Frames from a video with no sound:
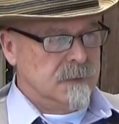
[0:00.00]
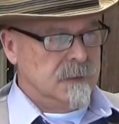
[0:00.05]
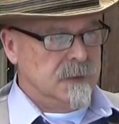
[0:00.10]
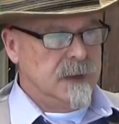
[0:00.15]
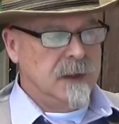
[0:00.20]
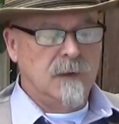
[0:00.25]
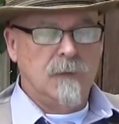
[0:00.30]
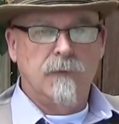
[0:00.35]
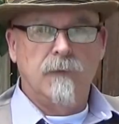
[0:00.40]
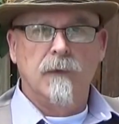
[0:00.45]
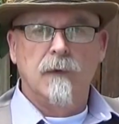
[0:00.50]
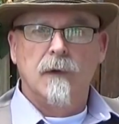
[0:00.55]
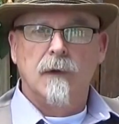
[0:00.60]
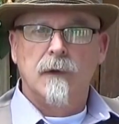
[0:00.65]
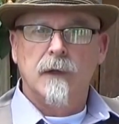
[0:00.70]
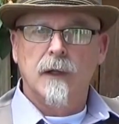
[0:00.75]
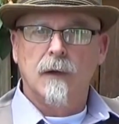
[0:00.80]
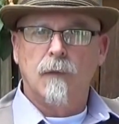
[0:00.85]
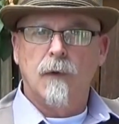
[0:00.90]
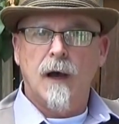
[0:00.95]
little
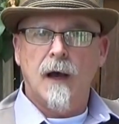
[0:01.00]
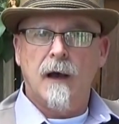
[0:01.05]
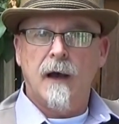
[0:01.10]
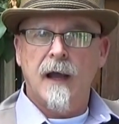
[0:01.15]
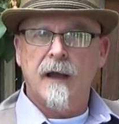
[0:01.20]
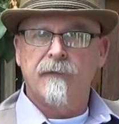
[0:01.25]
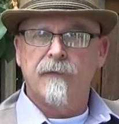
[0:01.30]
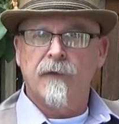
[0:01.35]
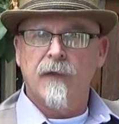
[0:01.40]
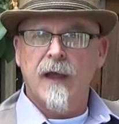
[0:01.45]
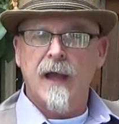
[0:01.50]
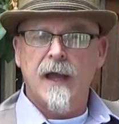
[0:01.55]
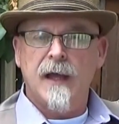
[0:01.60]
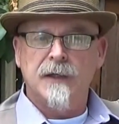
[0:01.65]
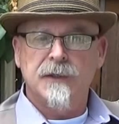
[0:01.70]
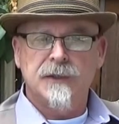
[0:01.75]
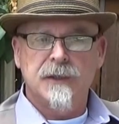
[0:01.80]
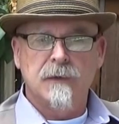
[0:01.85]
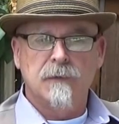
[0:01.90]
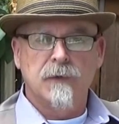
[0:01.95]
while after
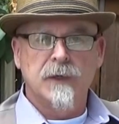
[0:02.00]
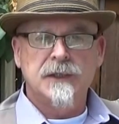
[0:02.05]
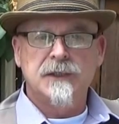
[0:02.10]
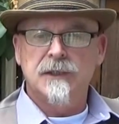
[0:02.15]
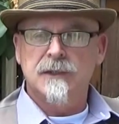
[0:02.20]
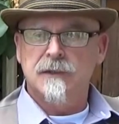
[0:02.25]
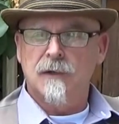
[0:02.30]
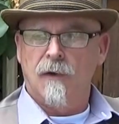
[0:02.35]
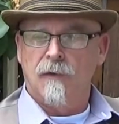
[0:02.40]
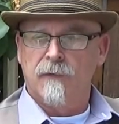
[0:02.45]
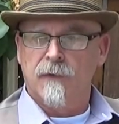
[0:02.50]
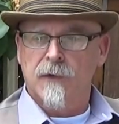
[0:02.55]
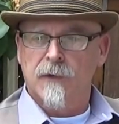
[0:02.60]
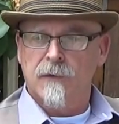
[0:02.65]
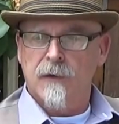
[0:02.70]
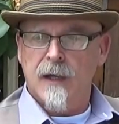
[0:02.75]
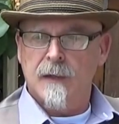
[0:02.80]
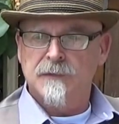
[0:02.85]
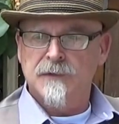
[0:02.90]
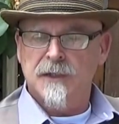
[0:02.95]
that, she reaches over
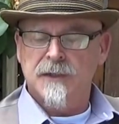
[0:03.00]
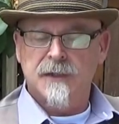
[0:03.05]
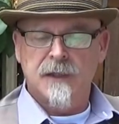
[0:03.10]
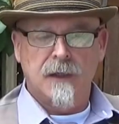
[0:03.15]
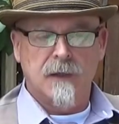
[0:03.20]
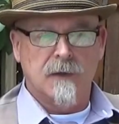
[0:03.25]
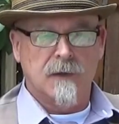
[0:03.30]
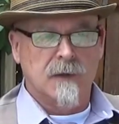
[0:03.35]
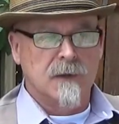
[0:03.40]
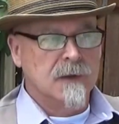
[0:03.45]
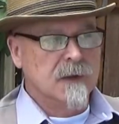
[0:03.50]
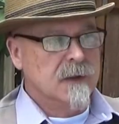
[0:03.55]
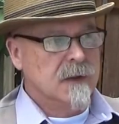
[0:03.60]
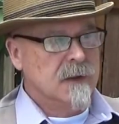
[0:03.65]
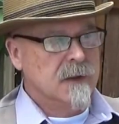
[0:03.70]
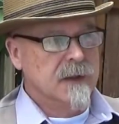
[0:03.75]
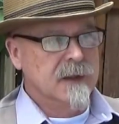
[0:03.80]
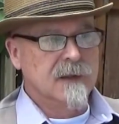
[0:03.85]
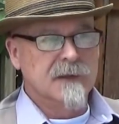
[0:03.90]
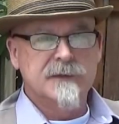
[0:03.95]
and grabs this here
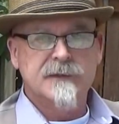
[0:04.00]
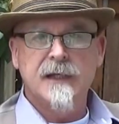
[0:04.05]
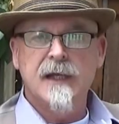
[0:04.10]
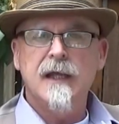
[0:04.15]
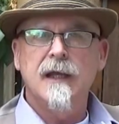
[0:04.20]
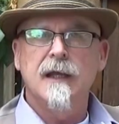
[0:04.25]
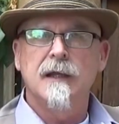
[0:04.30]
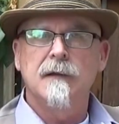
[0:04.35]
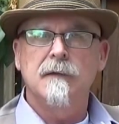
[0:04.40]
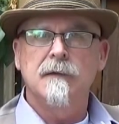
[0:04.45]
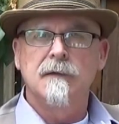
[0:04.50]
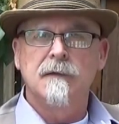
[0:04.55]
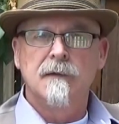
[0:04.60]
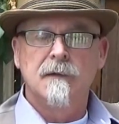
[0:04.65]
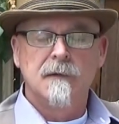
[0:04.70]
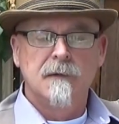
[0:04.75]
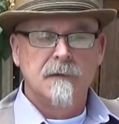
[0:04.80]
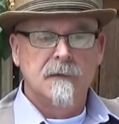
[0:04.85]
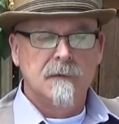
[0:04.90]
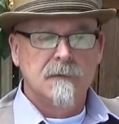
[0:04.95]
little tin,
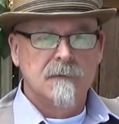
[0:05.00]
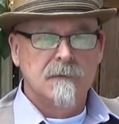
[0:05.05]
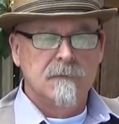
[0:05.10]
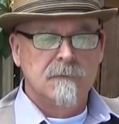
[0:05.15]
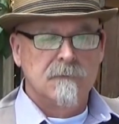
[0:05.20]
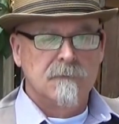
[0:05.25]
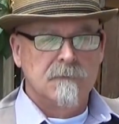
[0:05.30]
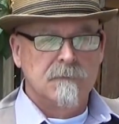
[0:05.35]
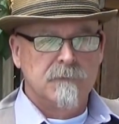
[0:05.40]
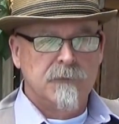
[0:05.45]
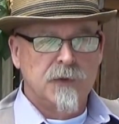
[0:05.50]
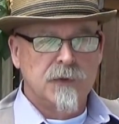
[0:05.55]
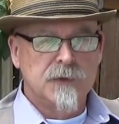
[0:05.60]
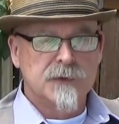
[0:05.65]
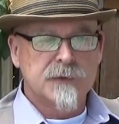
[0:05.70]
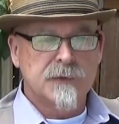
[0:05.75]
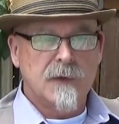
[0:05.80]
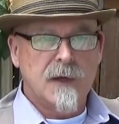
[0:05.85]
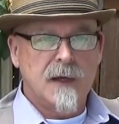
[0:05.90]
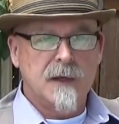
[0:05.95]

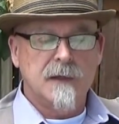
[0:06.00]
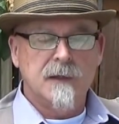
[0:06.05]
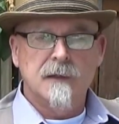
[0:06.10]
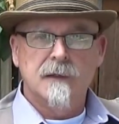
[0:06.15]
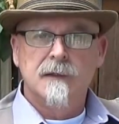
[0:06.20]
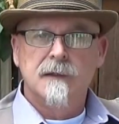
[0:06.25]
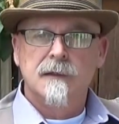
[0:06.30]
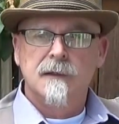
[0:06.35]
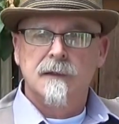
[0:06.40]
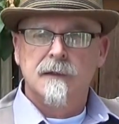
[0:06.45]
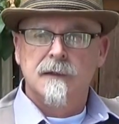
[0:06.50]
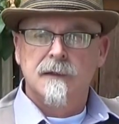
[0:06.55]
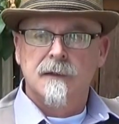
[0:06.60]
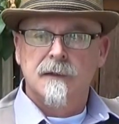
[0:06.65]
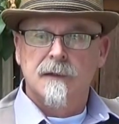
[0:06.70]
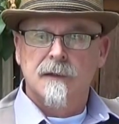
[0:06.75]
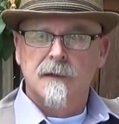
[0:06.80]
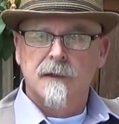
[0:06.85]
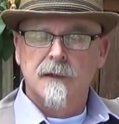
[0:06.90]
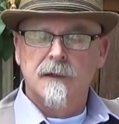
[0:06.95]
pulls her out a
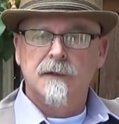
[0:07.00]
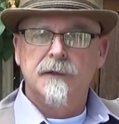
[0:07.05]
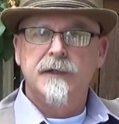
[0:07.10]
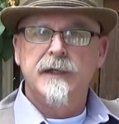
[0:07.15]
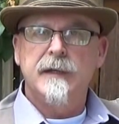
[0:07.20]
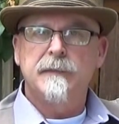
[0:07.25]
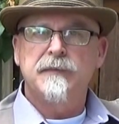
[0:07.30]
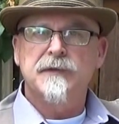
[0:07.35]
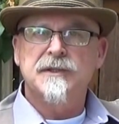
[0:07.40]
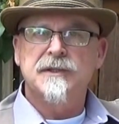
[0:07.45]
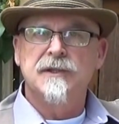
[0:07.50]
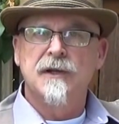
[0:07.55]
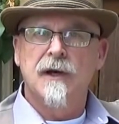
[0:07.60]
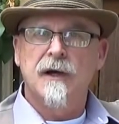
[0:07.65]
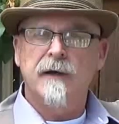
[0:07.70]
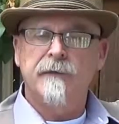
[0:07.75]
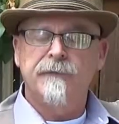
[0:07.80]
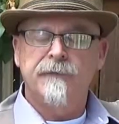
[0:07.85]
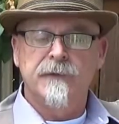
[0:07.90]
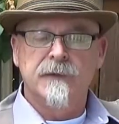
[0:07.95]
little dip of
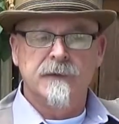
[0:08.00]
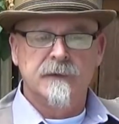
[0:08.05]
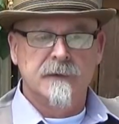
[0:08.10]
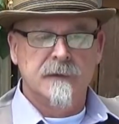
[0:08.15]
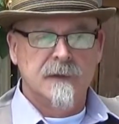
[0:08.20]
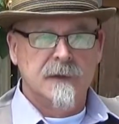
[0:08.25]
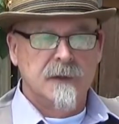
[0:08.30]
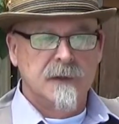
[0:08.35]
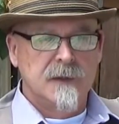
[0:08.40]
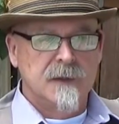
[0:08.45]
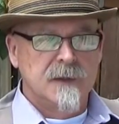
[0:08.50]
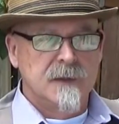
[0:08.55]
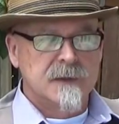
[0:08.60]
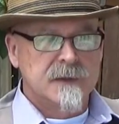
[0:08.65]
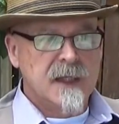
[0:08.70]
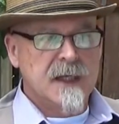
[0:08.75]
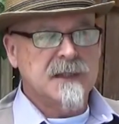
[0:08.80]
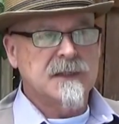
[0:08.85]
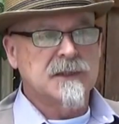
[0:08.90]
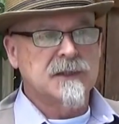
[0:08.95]
snuff, and
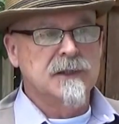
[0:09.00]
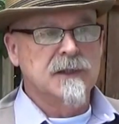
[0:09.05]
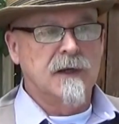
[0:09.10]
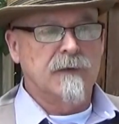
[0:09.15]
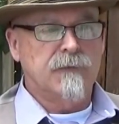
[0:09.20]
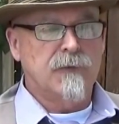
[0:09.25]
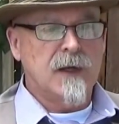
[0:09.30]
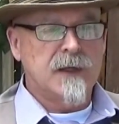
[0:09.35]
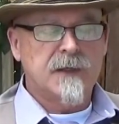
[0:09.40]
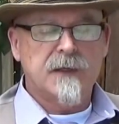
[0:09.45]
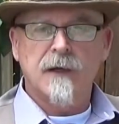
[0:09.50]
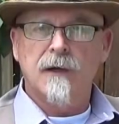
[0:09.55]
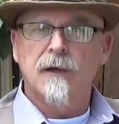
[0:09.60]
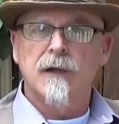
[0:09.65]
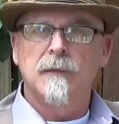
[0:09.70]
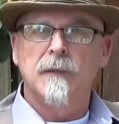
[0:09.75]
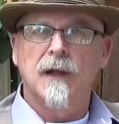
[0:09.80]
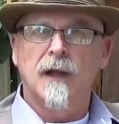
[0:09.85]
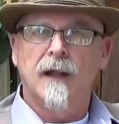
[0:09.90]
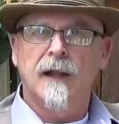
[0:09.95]
takes the snuff right there in
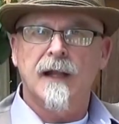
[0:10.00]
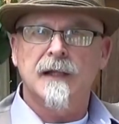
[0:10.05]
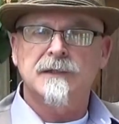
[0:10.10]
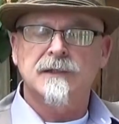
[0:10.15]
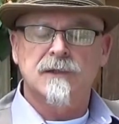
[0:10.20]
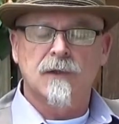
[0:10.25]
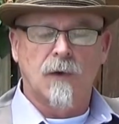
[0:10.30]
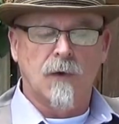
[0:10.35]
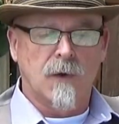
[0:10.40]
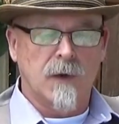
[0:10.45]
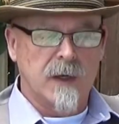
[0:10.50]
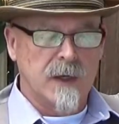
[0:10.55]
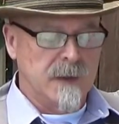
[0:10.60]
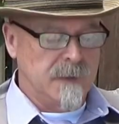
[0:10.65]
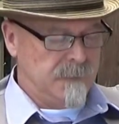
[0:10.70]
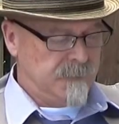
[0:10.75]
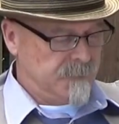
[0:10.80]
the middle of that story.